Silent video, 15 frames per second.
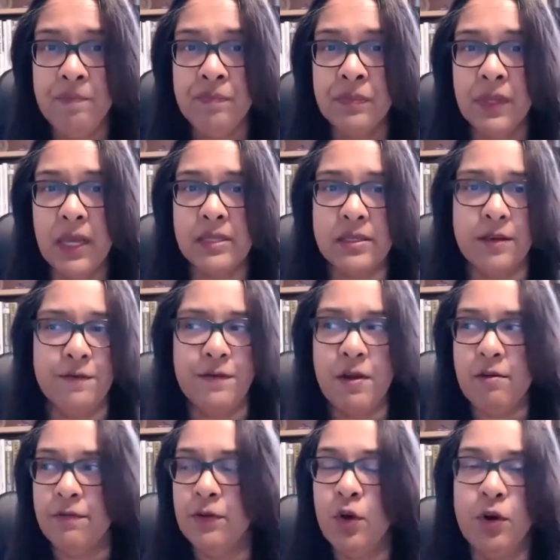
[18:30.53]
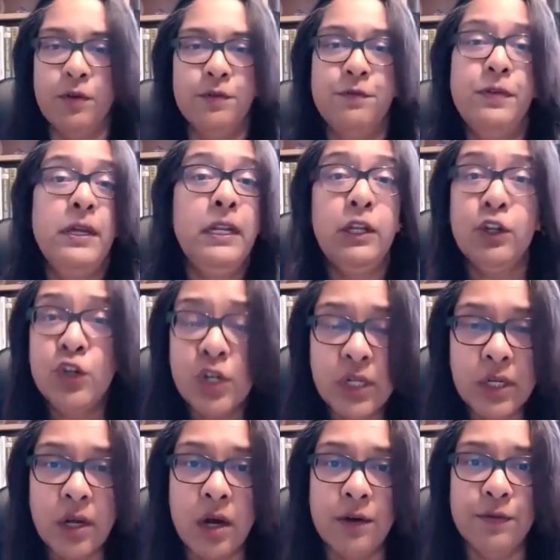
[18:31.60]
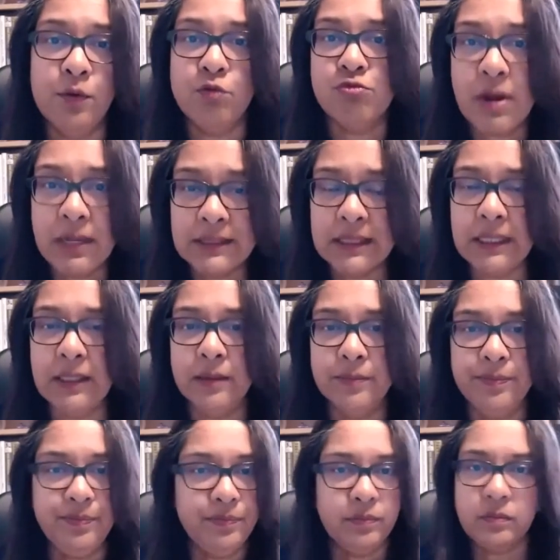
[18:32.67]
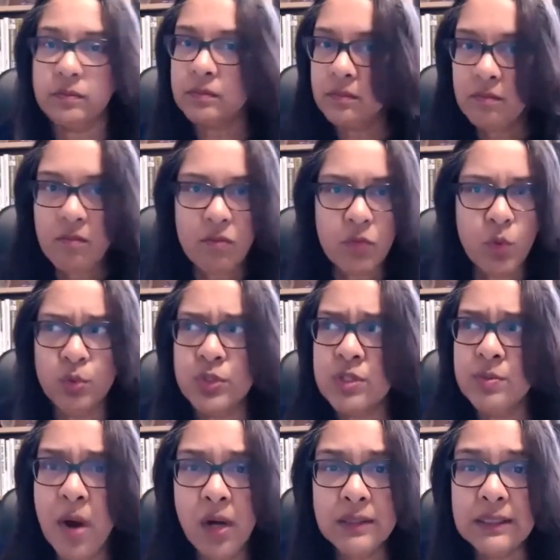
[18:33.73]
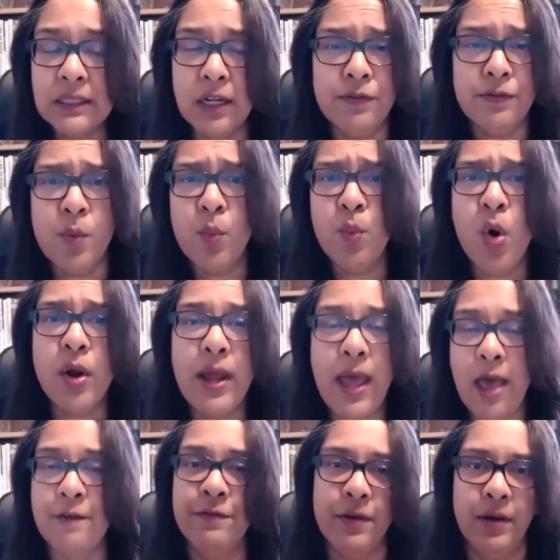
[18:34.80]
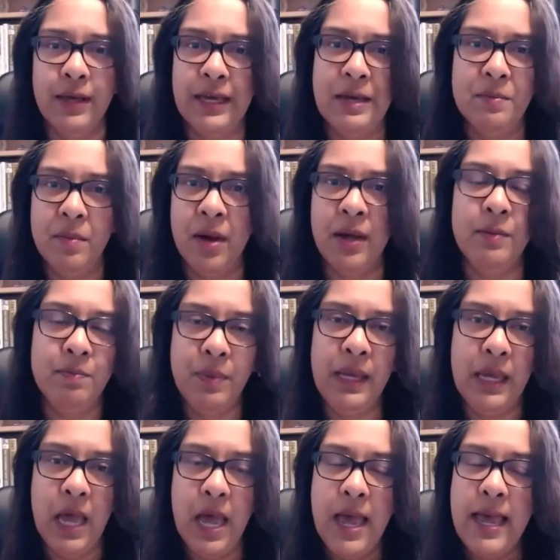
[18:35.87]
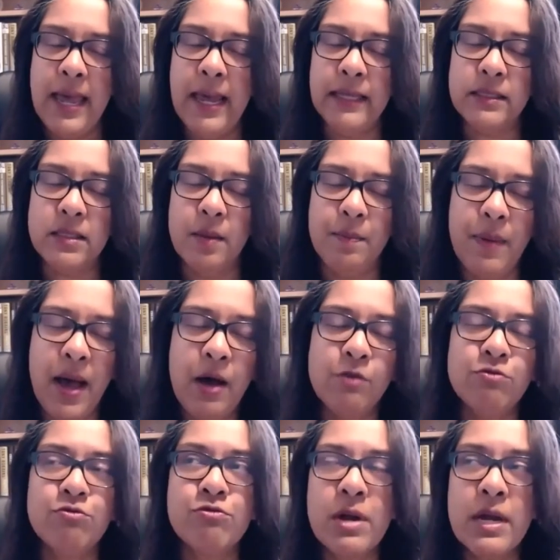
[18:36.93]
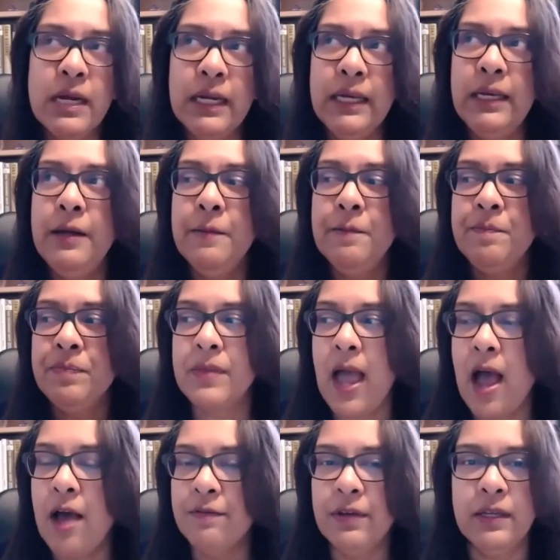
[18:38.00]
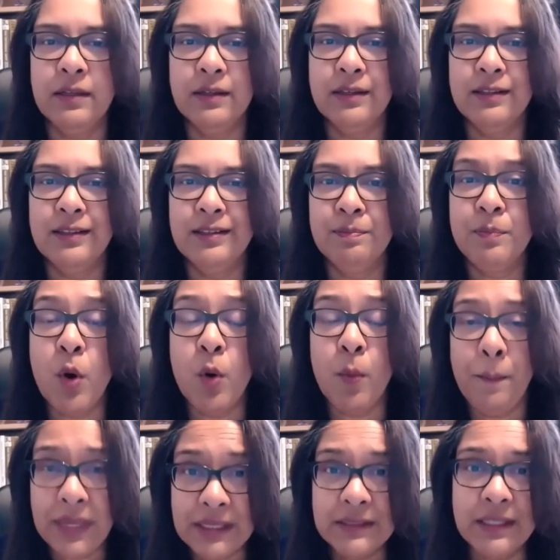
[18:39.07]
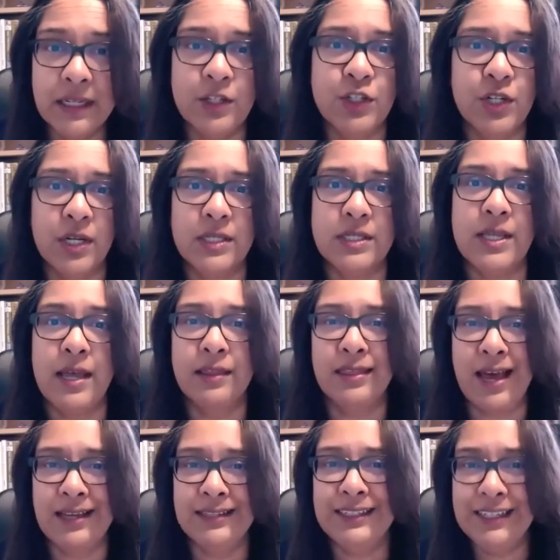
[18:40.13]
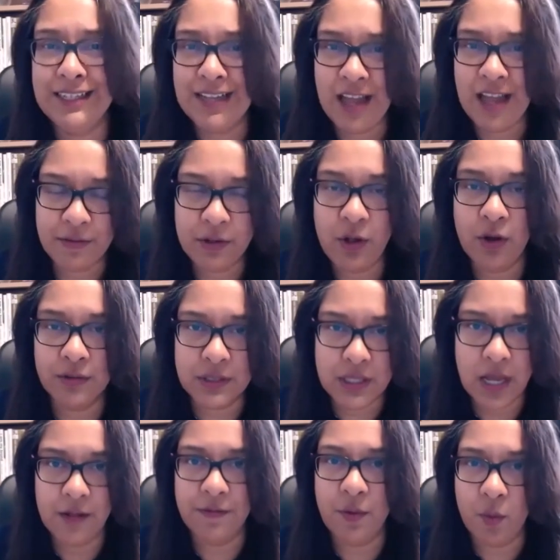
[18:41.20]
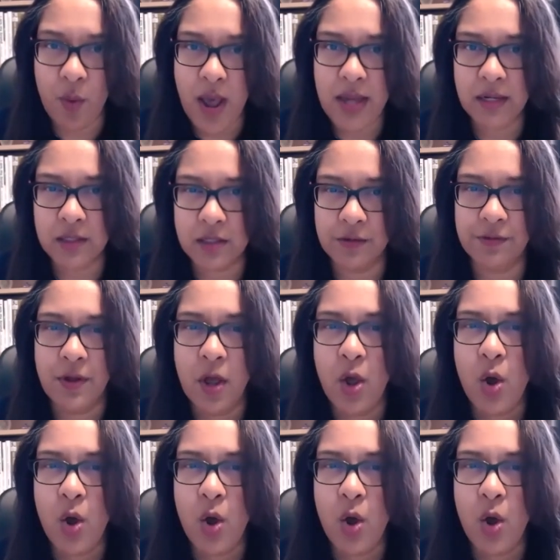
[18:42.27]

Is it fear of not feeling good enough or ready or smart enough? Whatever it might be, it's about really having or building, should I say, that level of self awareness of